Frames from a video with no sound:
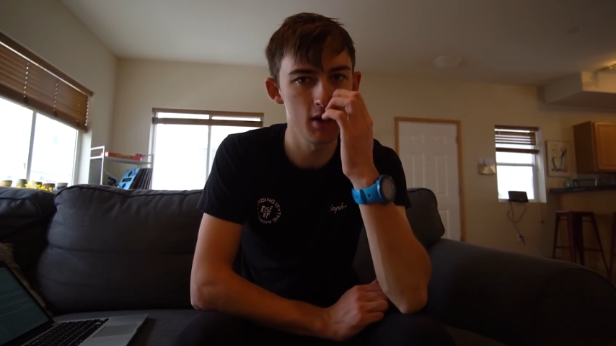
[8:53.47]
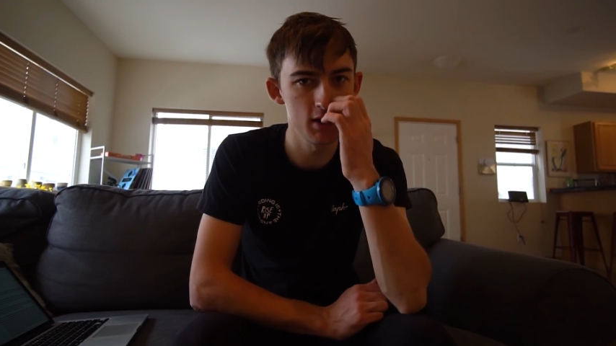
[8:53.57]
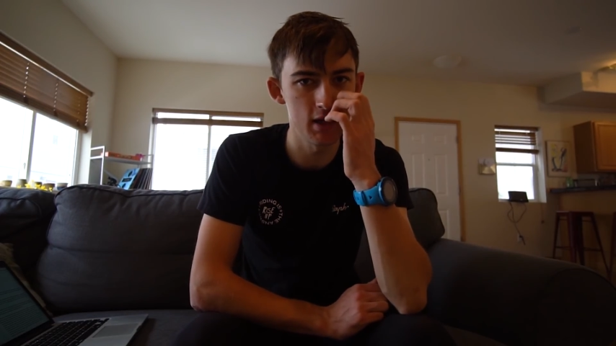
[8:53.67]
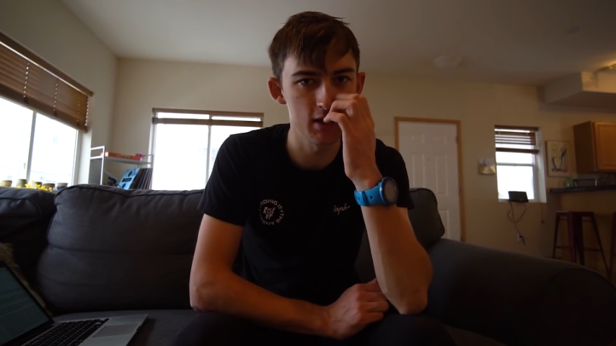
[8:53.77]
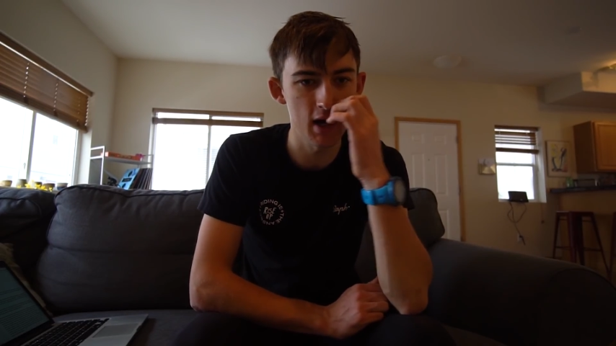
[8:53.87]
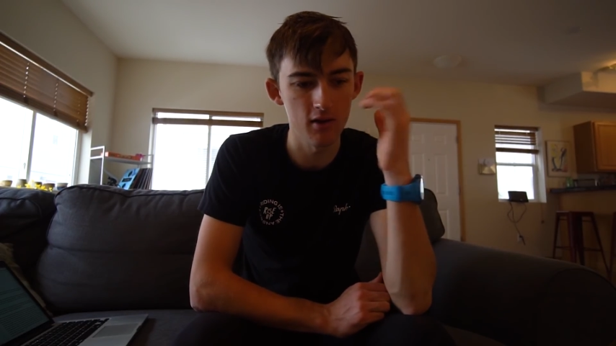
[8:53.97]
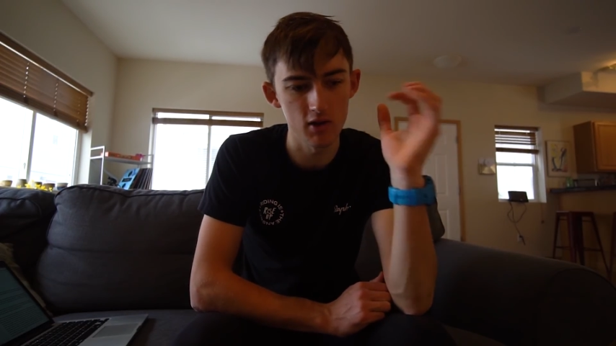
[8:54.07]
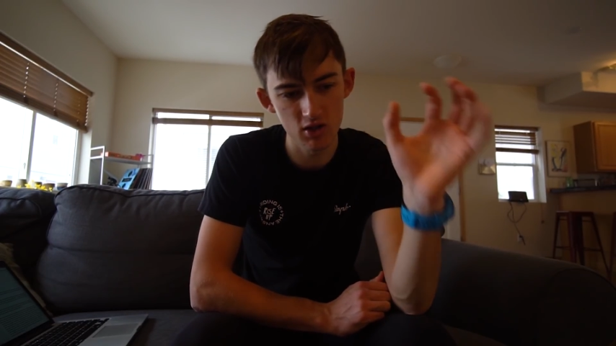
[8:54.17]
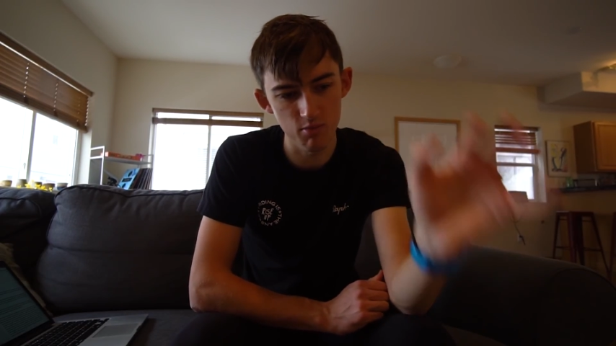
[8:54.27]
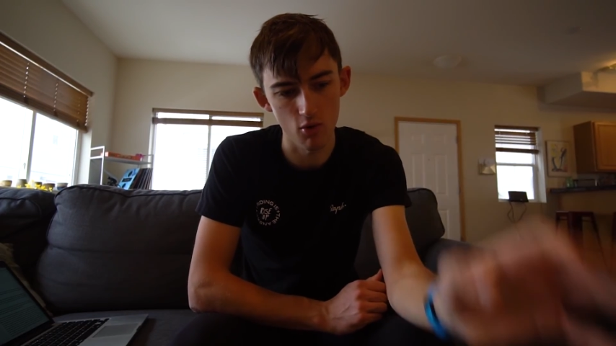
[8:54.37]
is kind of the
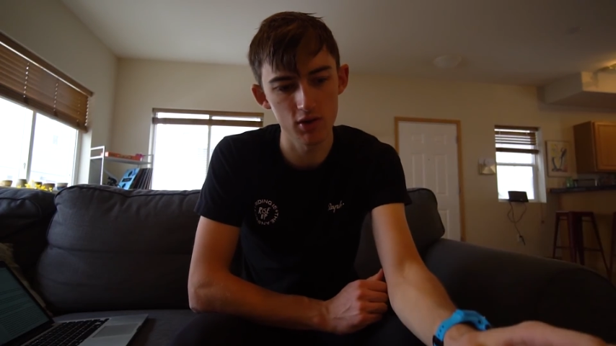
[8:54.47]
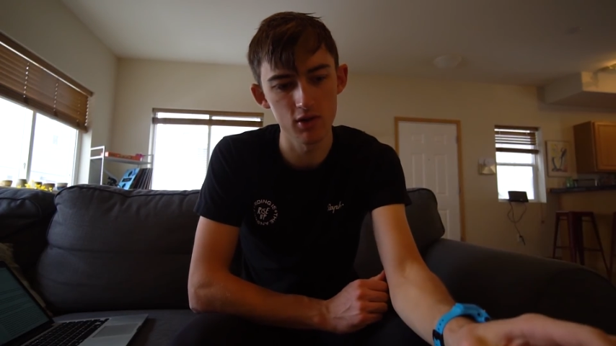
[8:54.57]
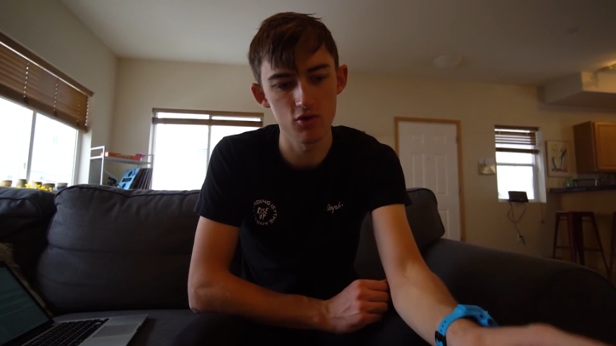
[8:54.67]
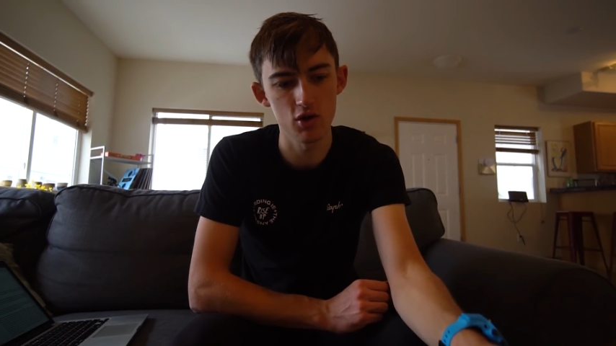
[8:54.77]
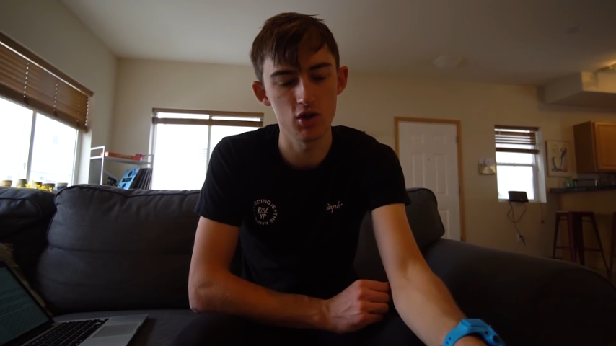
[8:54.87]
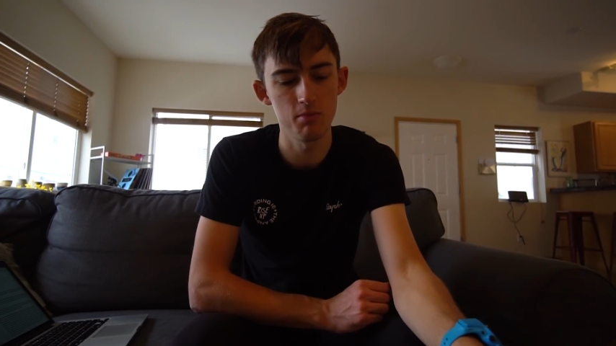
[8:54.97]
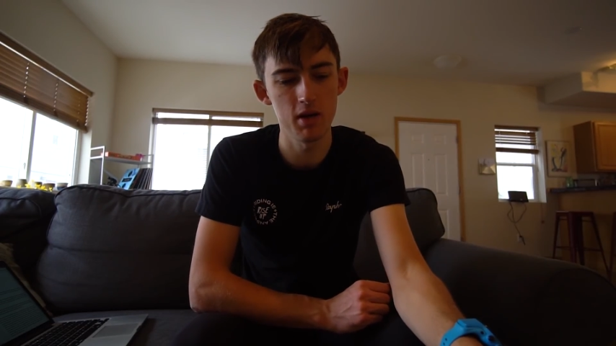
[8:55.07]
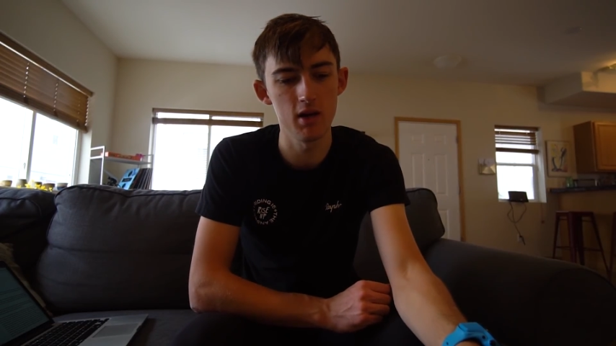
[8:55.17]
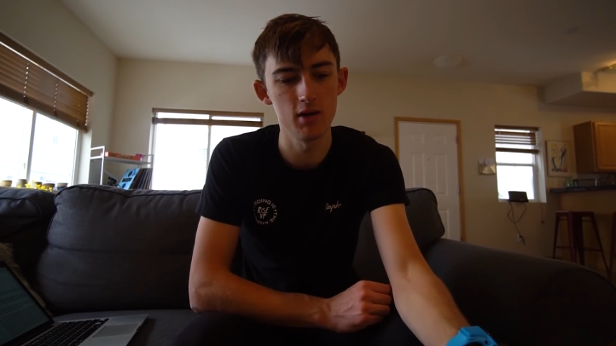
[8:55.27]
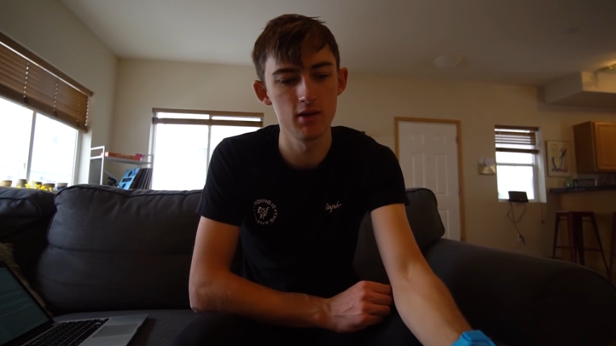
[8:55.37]
sports nutrition
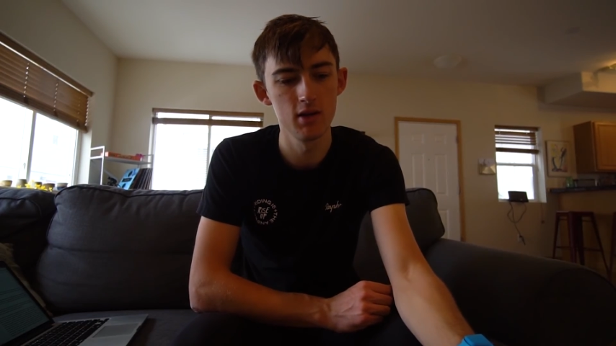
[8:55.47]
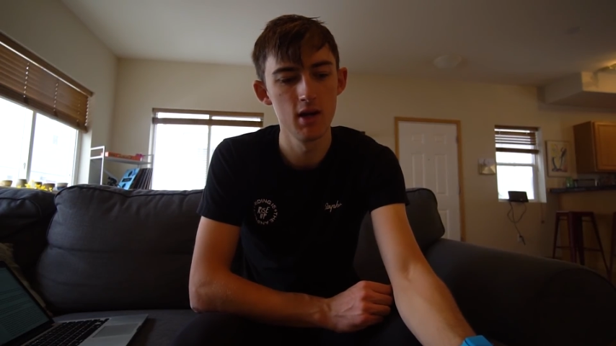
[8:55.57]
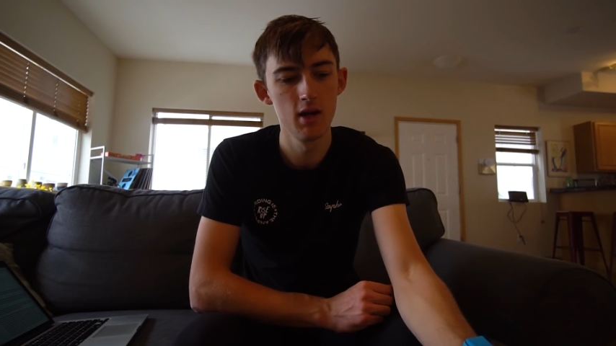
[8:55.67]
piece,